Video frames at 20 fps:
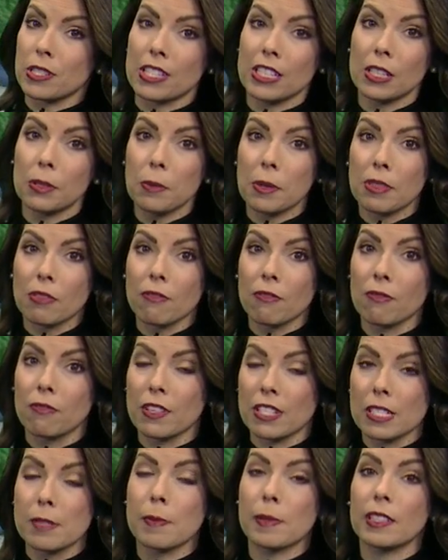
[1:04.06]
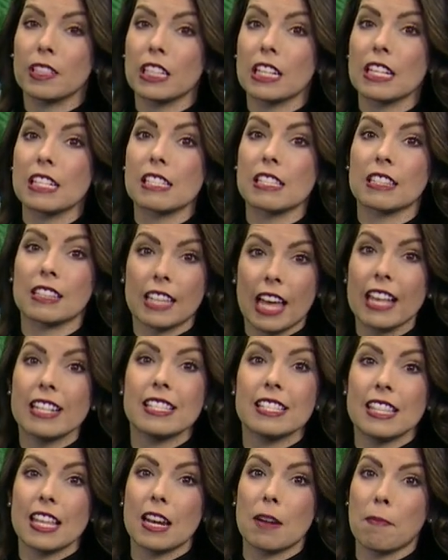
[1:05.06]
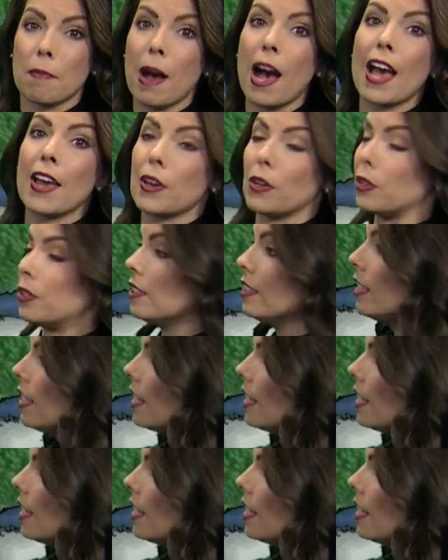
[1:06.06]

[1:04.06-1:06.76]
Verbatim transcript: dealing with visibilities less than a mile,